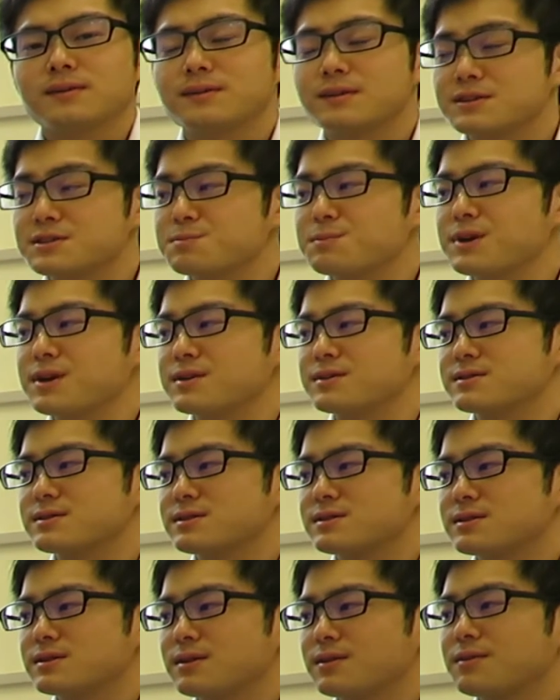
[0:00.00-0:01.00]
This
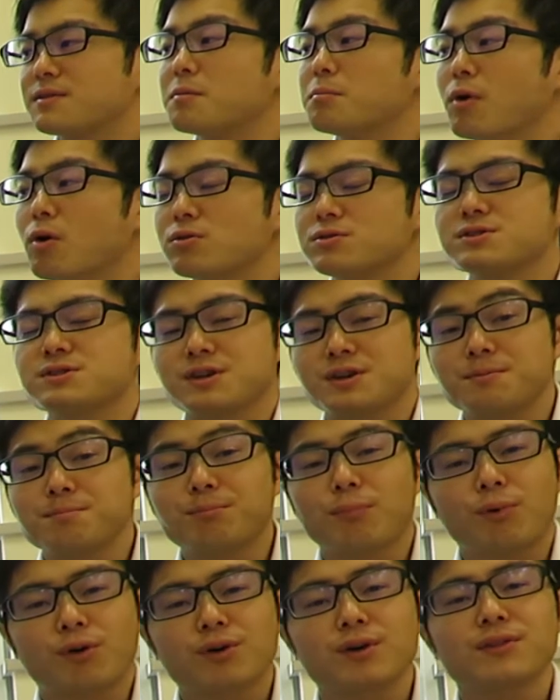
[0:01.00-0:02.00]
means the most
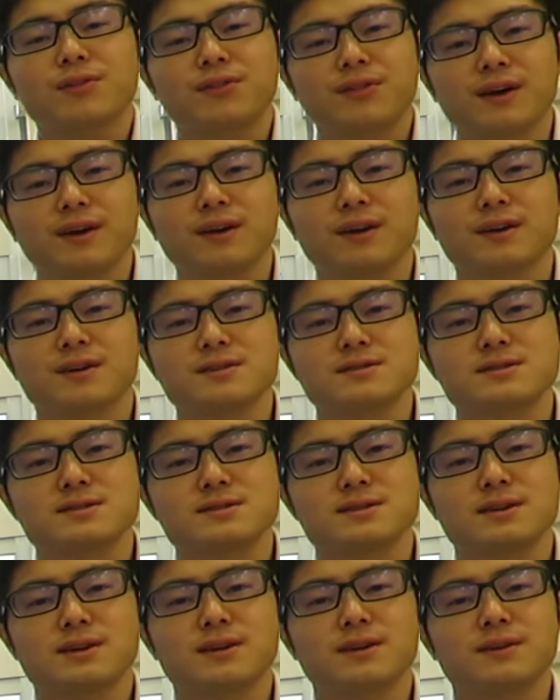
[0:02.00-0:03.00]
important thing
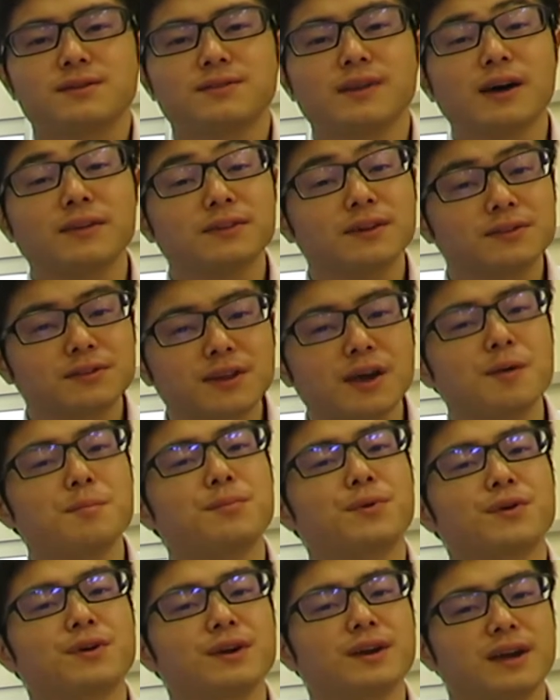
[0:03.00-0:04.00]
is not the
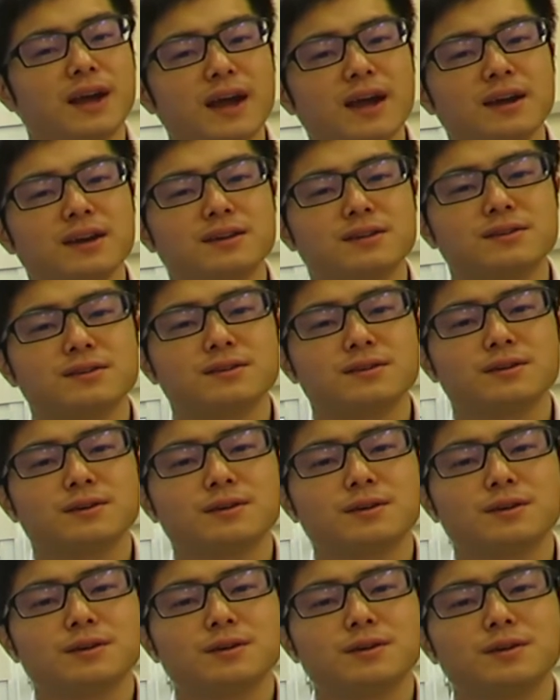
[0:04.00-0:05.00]
temporary aid,
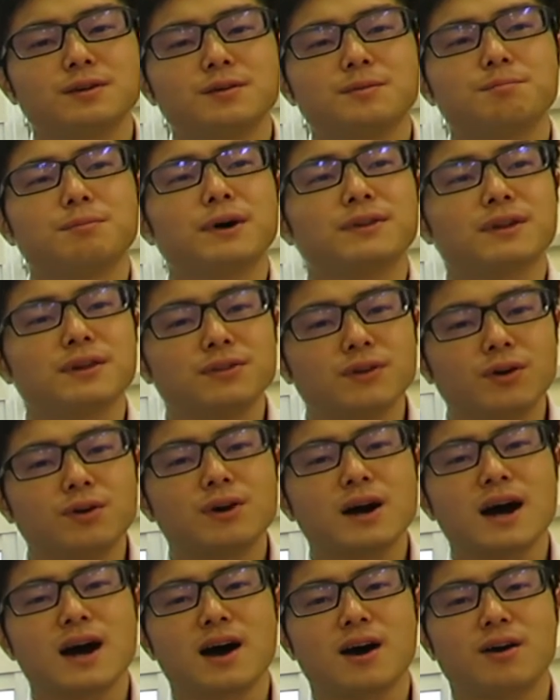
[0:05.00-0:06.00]
but the
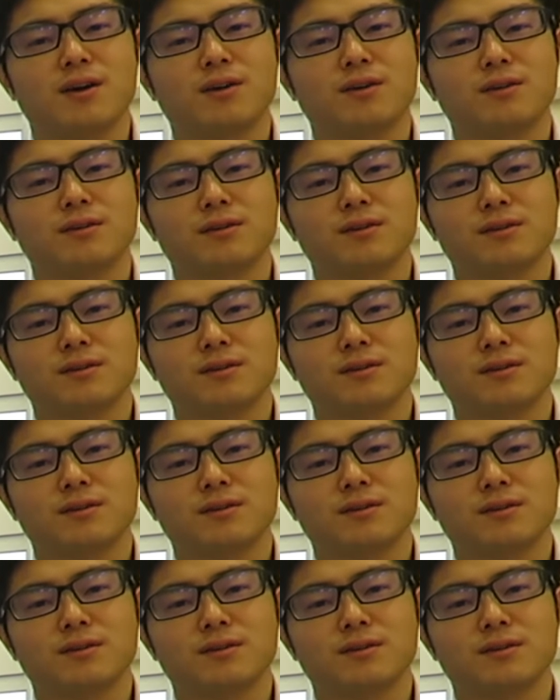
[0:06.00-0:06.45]
know-how.